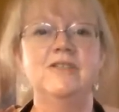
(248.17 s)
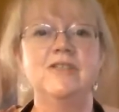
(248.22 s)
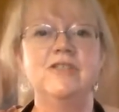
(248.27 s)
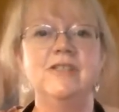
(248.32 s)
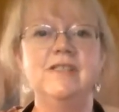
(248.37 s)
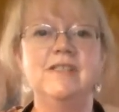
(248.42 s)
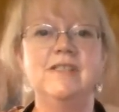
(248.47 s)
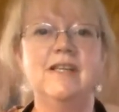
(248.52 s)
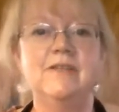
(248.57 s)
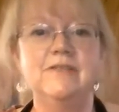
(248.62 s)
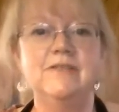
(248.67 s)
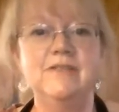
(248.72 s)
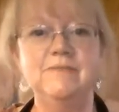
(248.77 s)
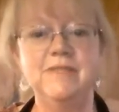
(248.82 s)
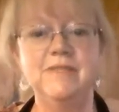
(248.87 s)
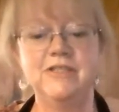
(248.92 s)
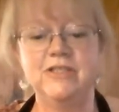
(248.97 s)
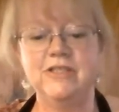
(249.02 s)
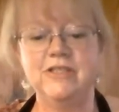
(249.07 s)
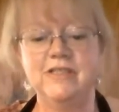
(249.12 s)
She's out
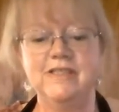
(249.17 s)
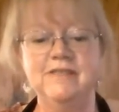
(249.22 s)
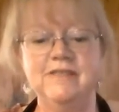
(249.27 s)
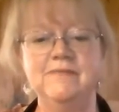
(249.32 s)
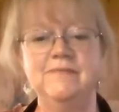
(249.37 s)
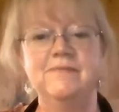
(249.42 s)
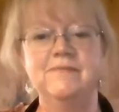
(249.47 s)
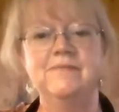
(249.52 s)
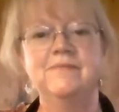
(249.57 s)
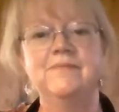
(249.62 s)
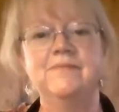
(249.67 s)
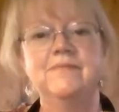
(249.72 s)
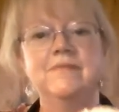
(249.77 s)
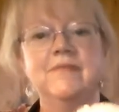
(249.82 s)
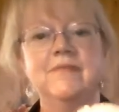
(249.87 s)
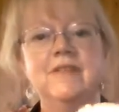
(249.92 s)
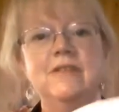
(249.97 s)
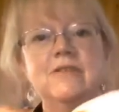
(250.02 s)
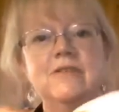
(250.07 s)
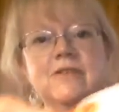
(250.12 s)
in Michigan.
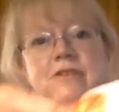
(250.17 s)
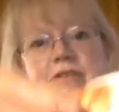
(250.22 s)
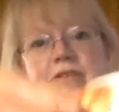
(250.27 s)
Here's her